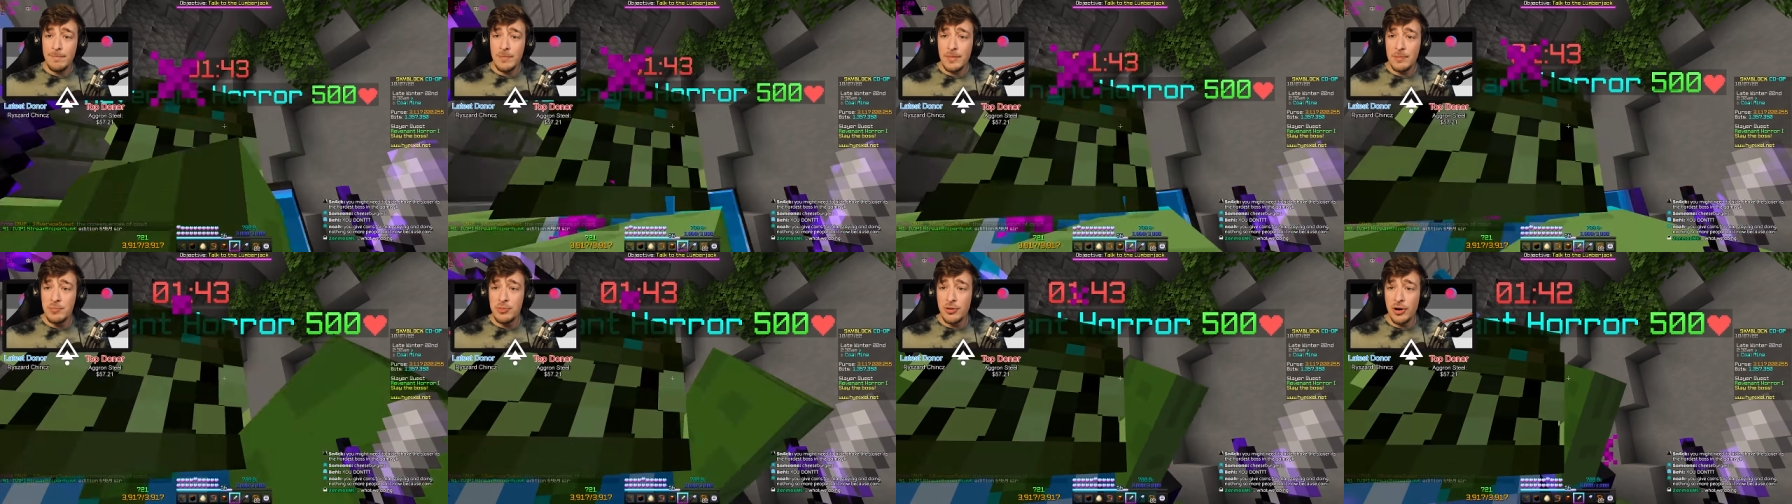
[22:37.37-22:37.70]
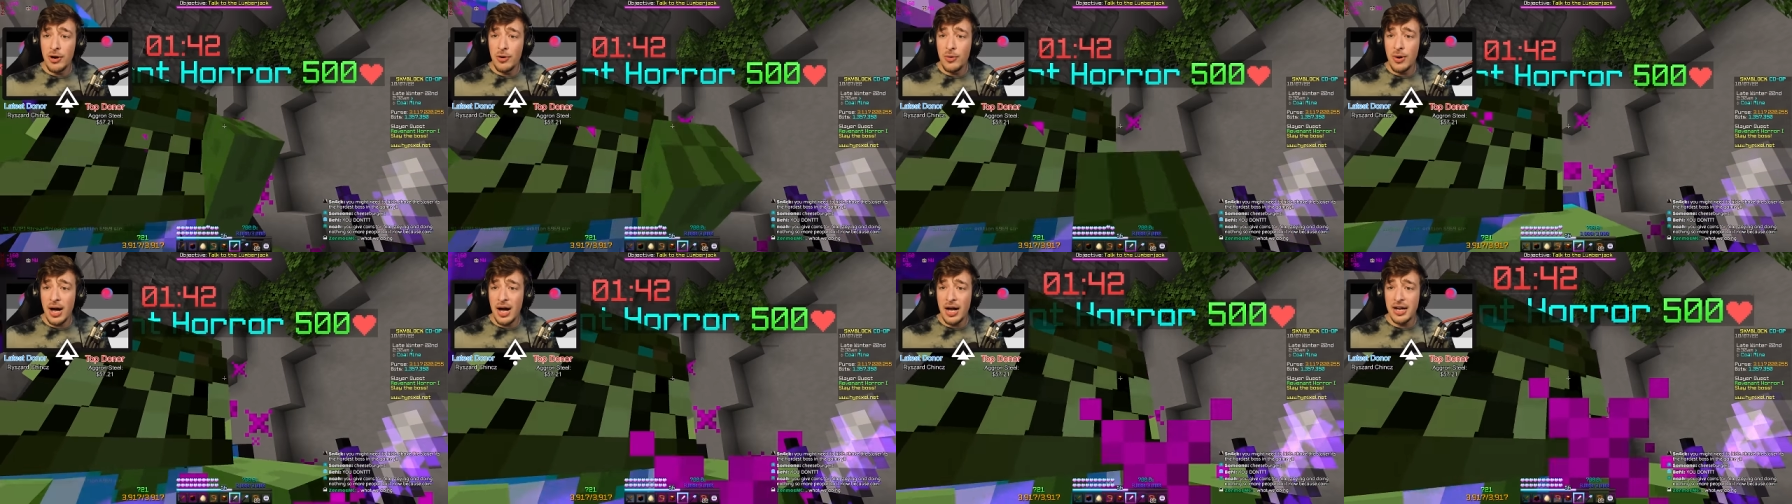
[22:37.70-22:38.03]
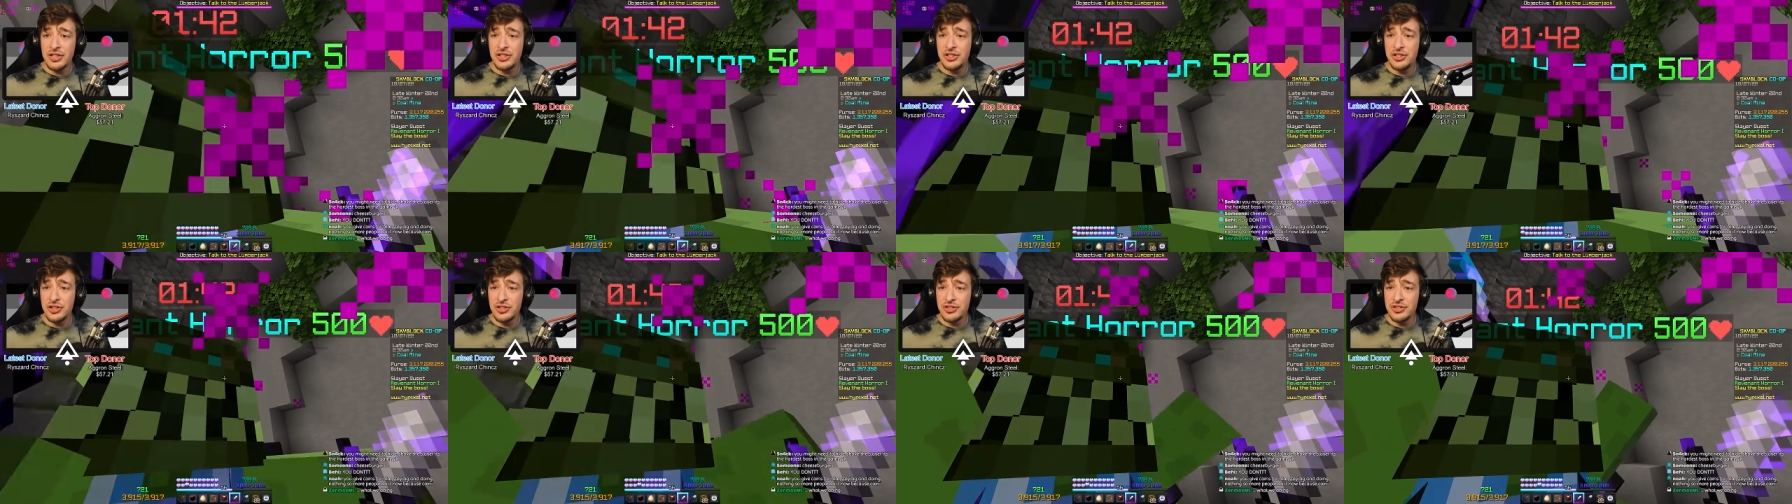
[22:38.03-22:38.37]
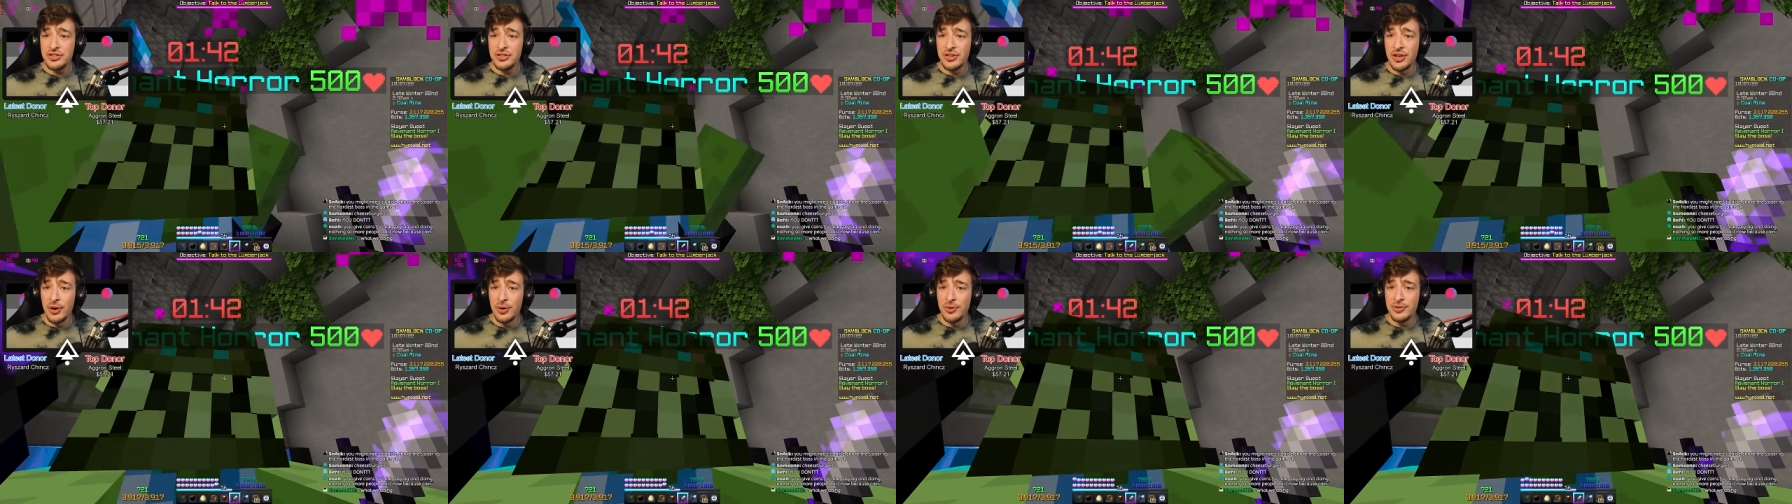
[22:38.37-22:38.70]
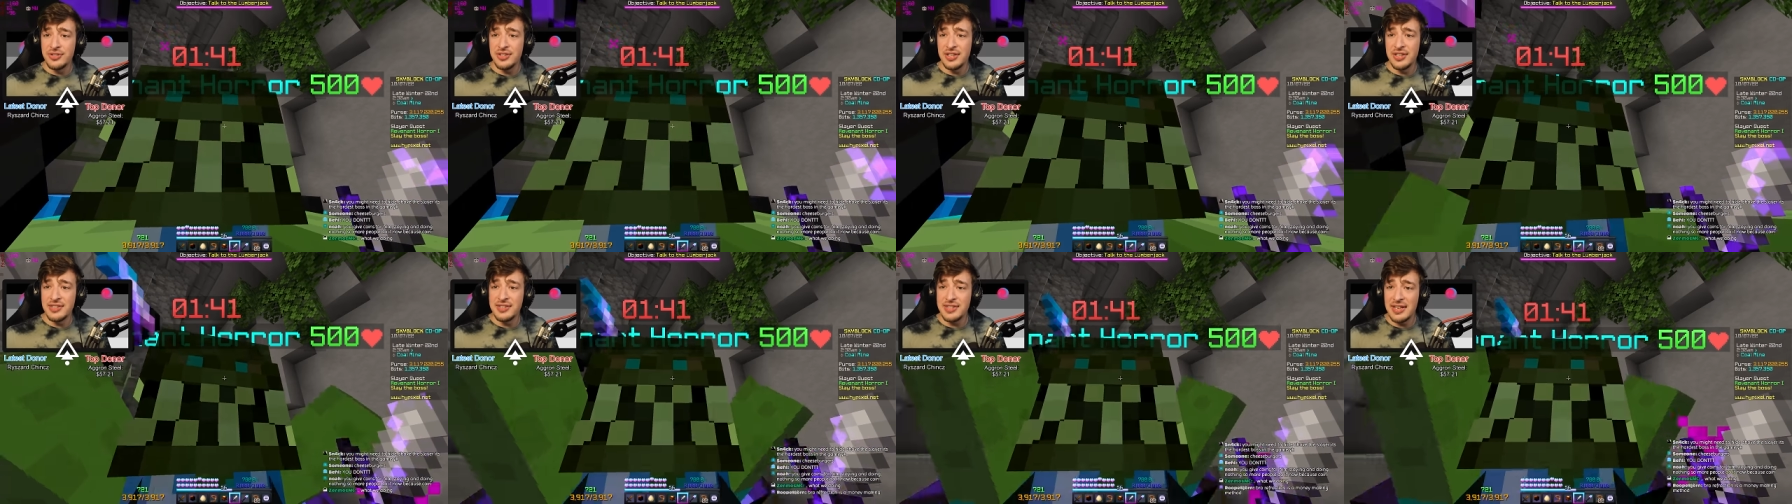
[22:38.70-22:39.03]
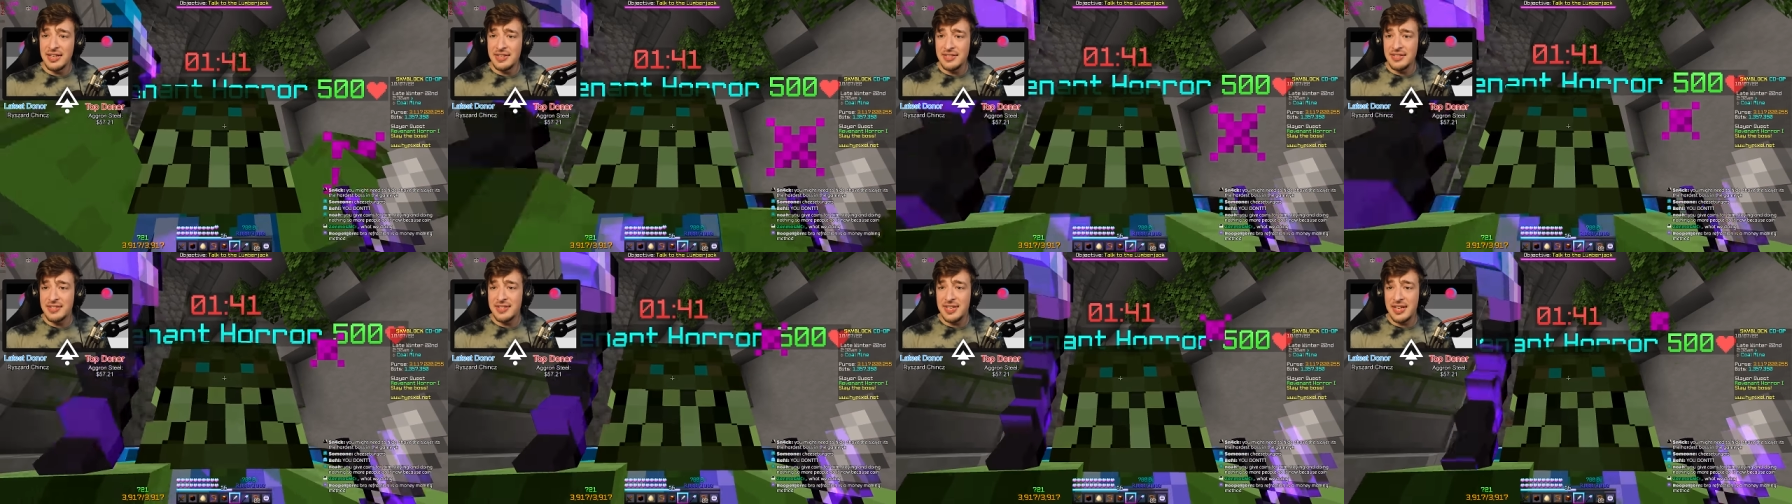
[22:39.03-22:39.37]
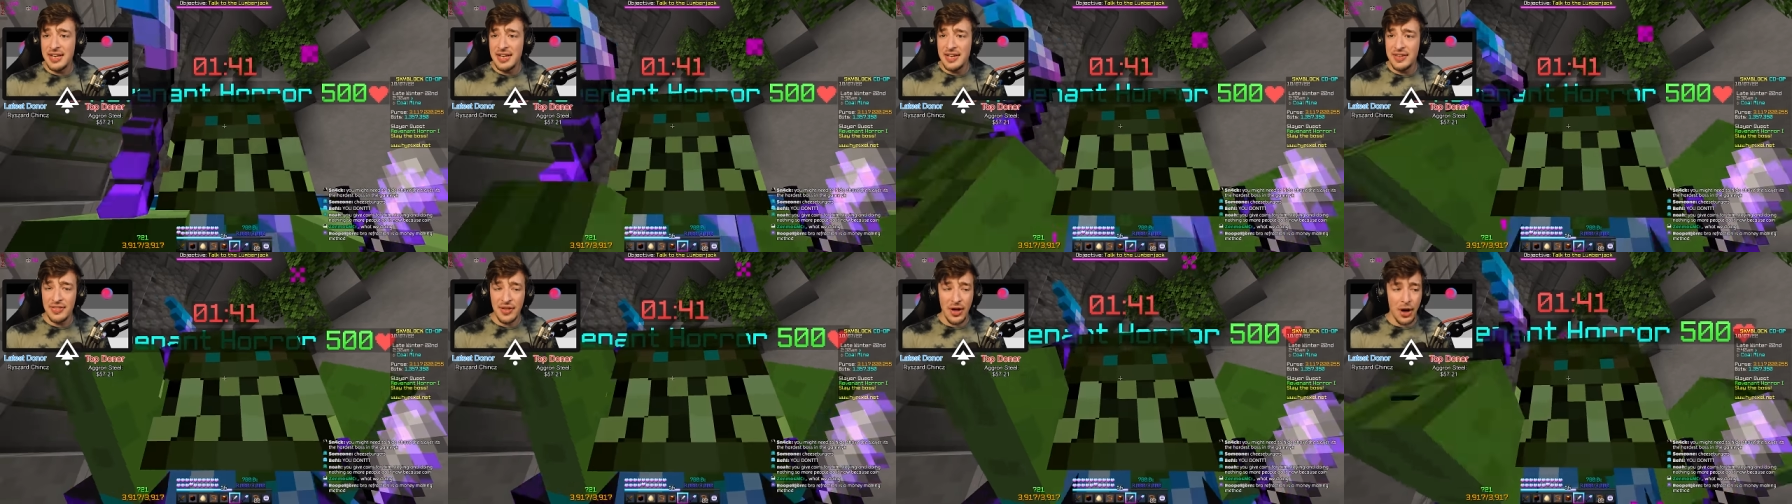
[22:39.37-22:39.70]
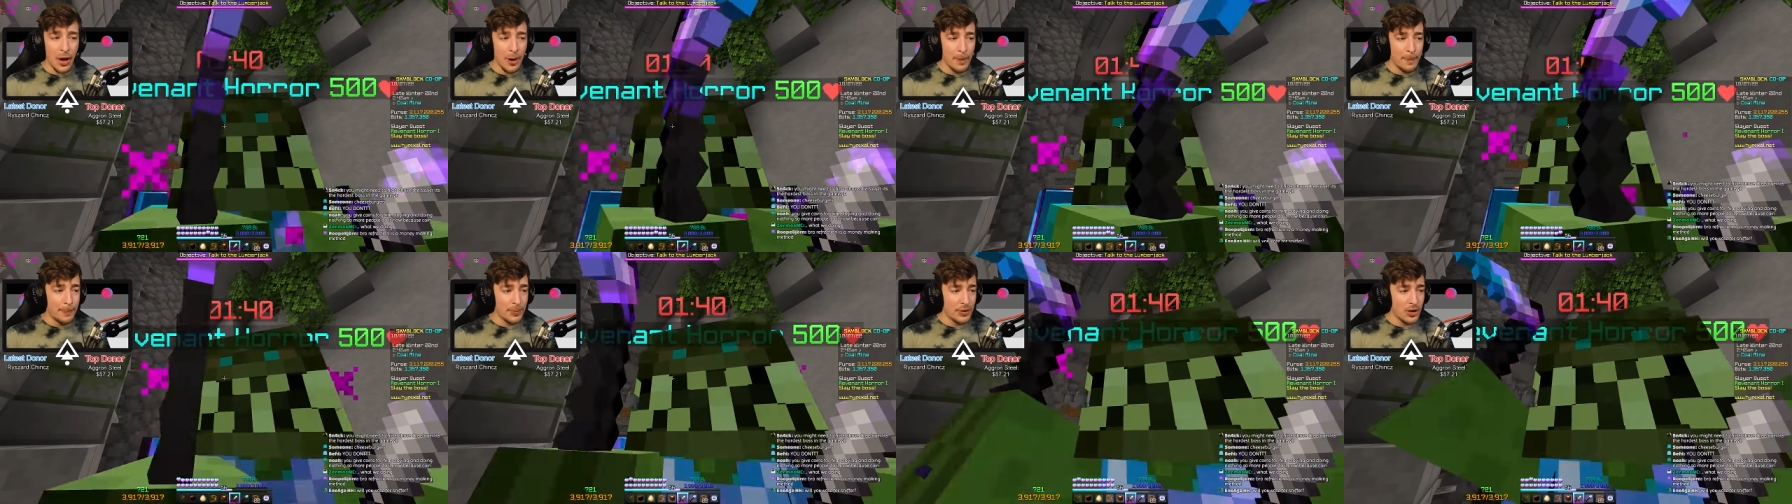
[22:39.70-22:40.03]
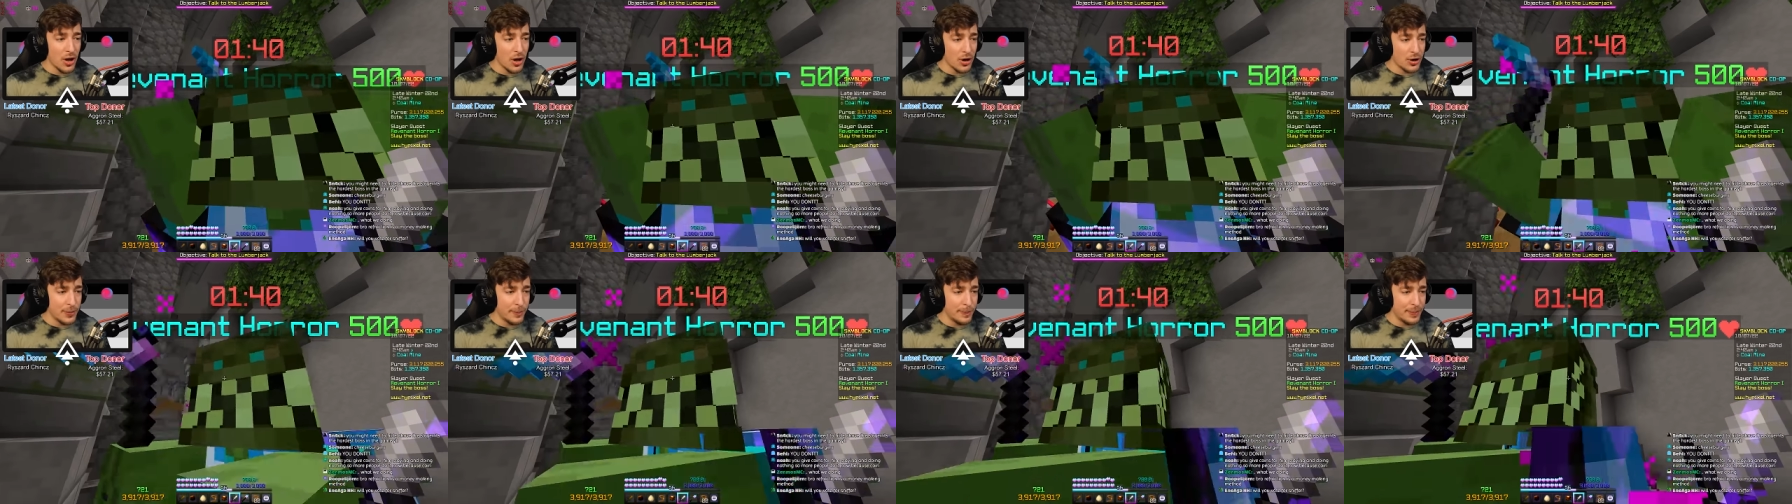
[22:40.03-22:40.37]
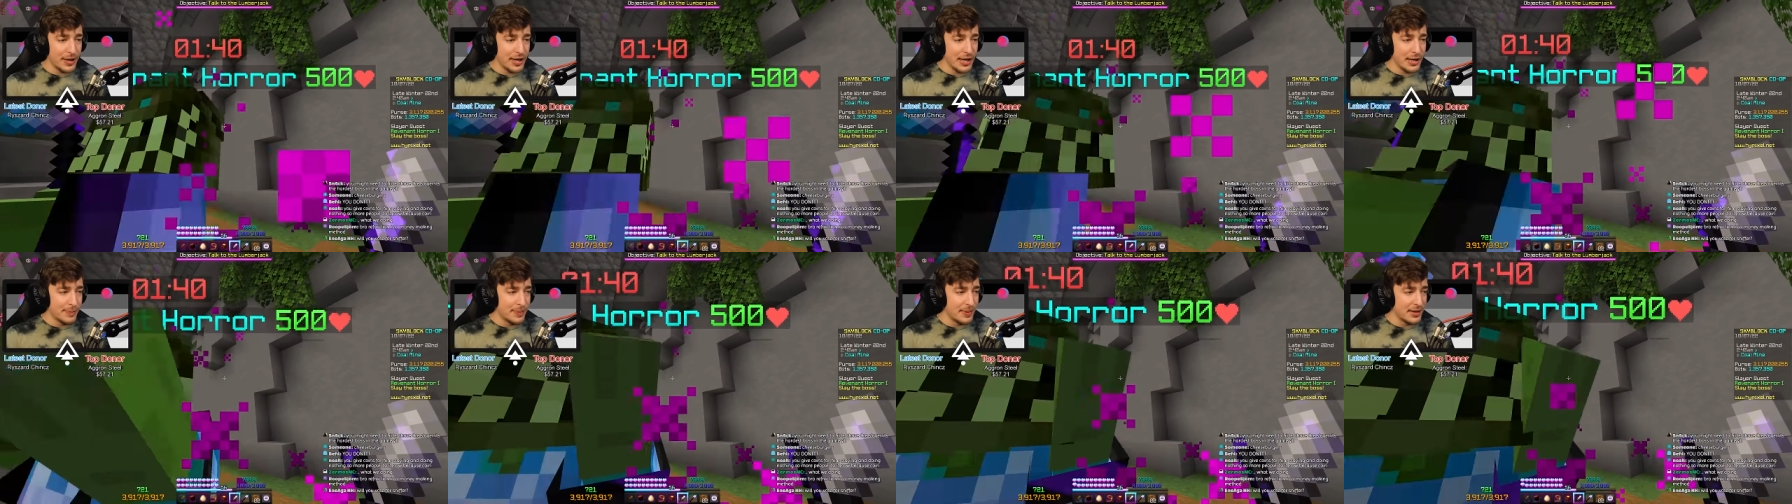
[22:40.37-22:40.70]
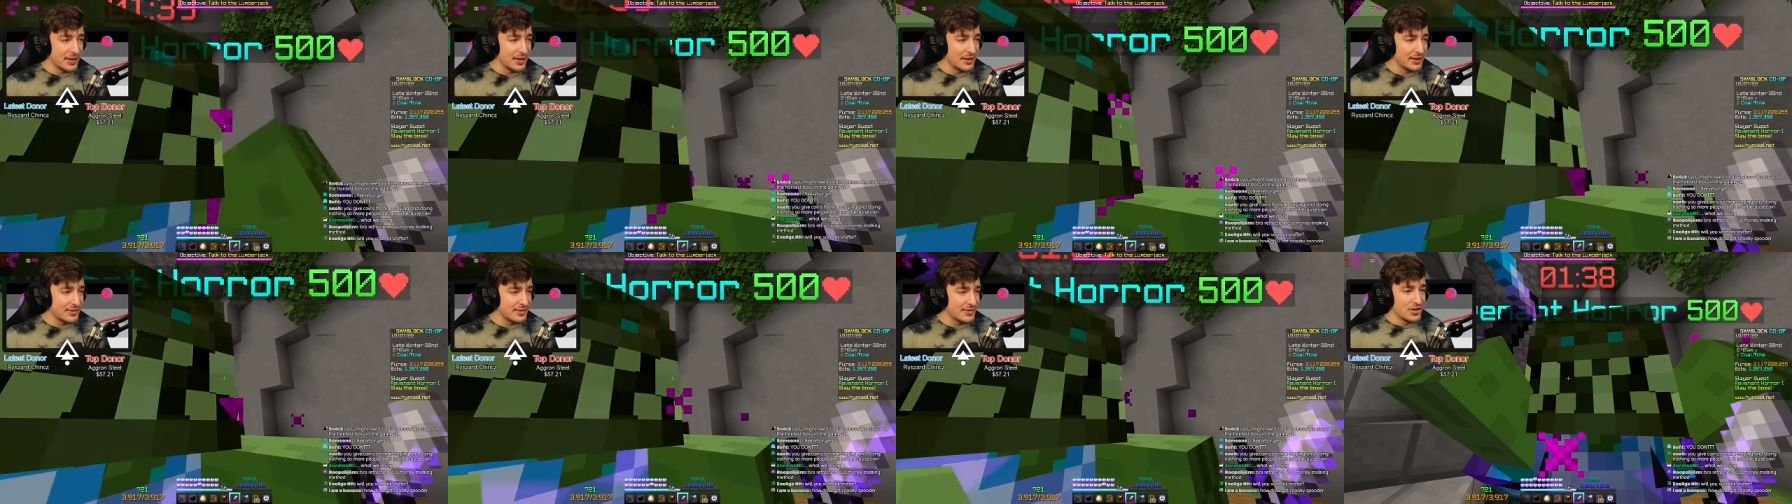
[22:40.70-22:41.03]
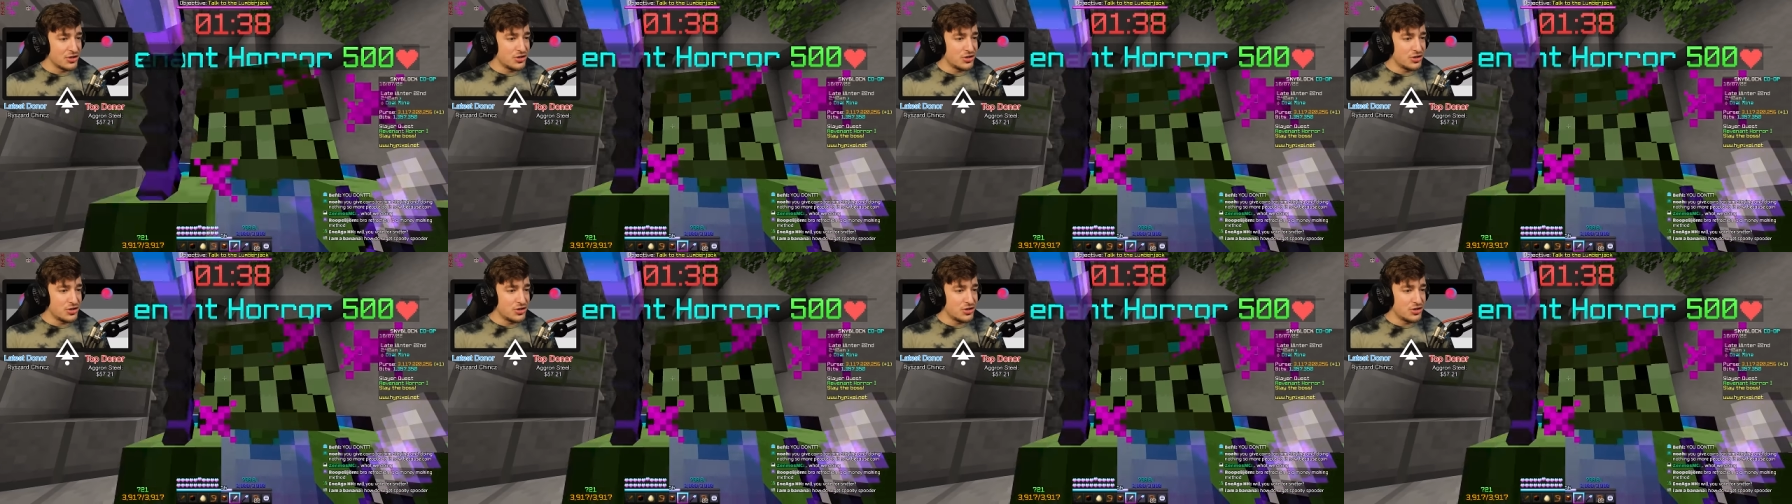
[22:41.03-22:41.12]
Bro, I just noticed his teeth are block peepees.